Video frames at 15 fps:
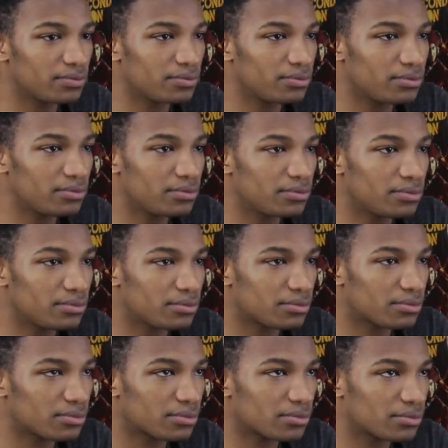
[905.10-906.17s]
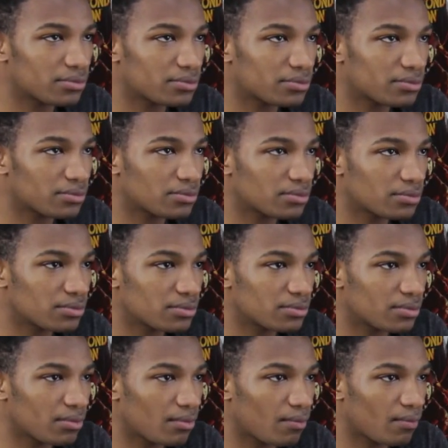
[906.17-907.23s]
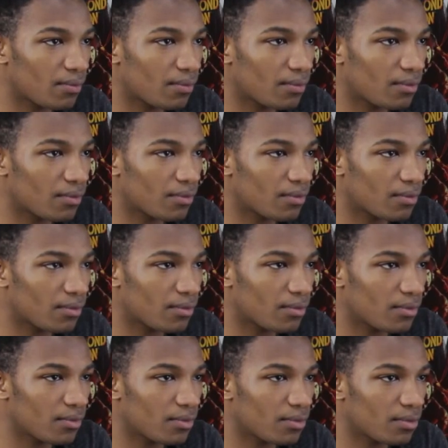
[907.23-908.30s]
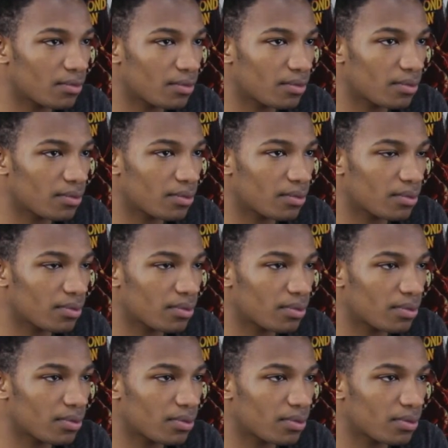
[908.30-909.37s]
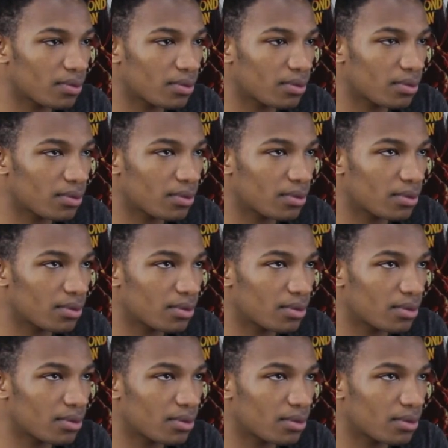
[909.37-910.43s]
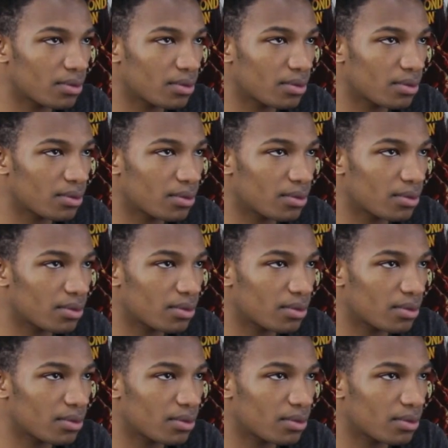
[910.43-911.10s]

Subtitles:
[no speech]